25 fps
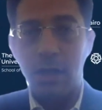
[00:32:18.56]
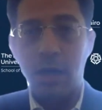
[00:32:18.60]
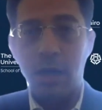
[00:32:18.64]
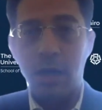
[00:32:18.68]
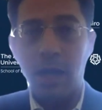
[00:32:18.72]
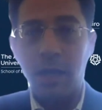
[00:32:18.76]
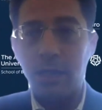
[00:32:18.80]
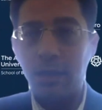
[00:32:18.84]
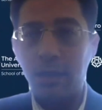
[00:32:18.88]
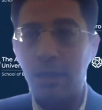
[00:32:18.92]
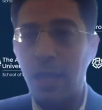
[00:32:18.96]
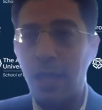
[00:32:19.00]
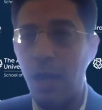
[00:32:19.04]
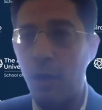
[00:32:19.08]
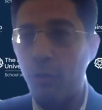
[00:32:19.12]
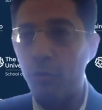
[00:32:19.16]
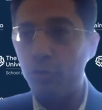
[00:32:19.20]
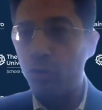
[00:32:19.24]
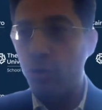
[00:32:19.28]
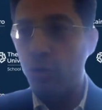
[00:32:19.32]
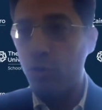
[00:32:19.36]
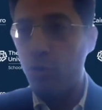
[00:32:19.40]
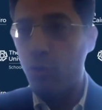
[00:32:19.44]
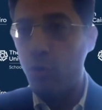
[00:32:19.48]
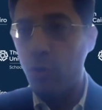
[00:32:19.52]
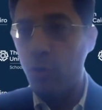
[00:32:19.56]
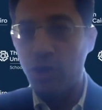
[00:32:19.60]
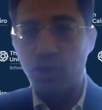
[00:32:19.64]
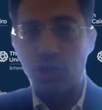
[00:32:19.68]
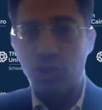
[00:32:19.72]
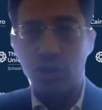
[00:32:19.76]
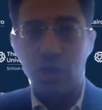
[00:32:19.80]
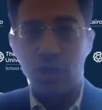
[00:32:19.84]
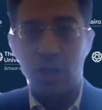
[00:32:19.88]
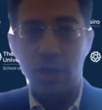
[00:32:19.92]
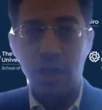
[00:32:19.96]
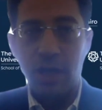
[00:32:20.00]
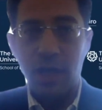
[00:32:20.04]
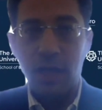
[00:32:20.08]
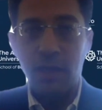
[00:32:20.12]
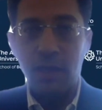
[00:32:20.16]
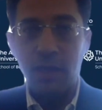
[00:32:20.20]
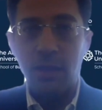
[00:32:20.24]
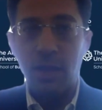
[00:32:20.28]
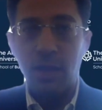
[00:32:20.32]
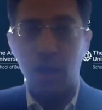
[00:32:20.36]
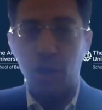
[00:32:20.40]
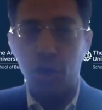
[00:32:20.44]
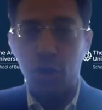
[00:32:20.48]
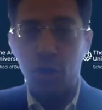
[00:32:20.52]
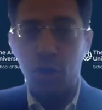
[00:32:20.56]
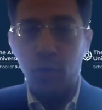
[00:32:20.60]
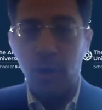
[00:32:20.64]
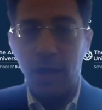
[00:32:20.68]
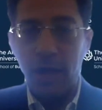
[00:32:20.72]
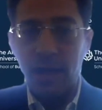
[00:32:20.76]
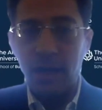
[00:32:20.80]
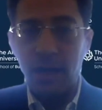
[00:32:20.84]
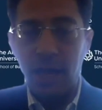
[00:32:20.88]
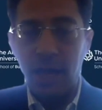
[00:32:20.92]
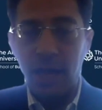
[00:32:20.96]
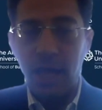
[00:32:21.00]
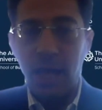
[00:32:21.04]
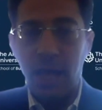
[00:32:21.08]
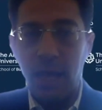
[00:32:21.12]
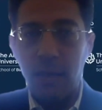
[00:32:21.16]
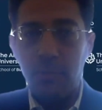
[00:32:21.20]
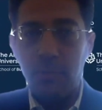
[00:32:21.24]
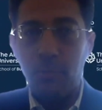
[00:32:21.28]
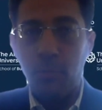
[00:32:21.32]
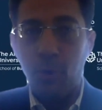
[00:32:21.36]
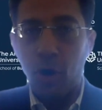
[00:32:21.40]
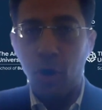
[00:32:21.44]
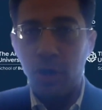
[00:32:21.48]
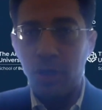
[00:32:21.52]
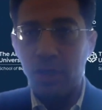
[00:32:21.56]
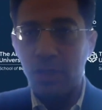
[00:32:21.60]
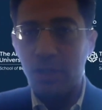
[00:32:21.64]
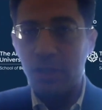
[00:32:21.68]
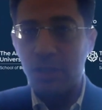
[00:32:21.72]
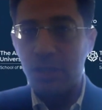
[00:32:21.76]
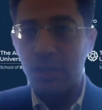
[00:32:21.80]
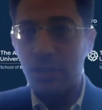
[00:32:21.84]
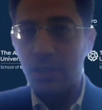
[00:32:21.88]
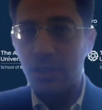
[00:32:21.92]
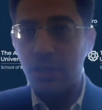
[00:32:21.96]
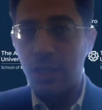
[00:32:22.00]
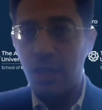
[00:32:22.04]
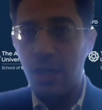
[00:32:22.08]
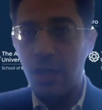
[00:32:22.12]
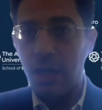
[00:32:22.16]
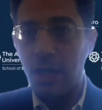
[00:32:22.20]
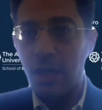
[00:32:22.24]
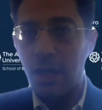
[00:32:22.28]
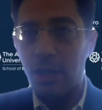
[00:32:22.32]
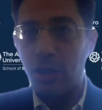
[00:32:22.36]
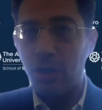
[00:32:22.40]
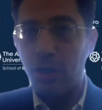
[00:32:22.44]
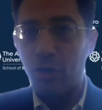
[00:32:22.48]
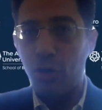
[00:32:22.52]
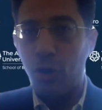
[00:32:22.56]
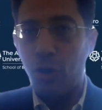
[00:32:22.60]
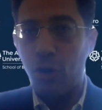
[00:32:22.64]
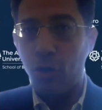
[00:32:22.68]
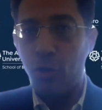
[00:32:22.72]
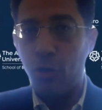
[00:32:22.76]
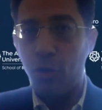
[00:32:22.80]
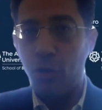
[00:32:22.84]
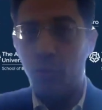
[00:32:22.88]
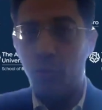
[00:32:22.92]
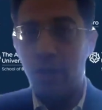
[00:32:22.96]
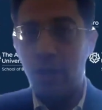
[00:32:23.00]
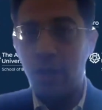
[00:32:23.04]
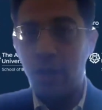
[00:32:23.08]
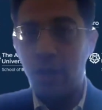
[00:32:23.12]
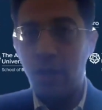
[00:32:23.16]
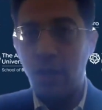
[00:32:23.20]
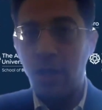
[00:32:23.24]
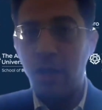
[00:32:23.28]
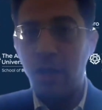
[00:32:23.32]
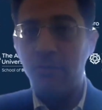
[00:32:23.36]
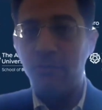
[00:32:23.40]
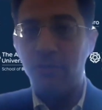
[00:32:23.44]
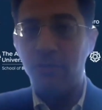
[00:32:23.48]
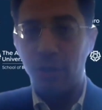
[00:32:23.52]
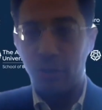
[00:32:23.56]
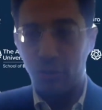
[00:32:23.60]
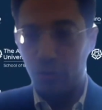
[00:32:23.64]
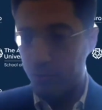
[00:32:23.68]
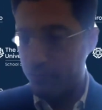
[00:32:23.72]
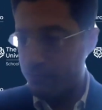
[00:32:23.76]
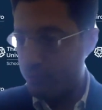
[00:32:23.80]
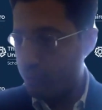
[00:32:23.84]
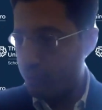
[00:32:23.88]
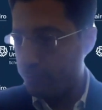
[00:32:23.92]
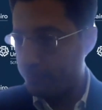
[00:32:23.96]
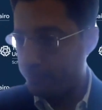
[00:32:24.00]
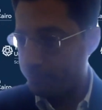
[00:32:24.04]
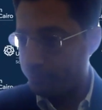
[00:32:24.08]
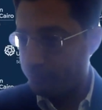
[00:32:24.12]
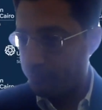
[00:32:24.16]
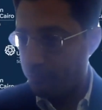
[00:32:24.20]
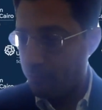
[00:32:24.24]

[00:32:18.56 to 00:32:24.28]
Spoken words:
write down your question in the Q&A box, in front of you.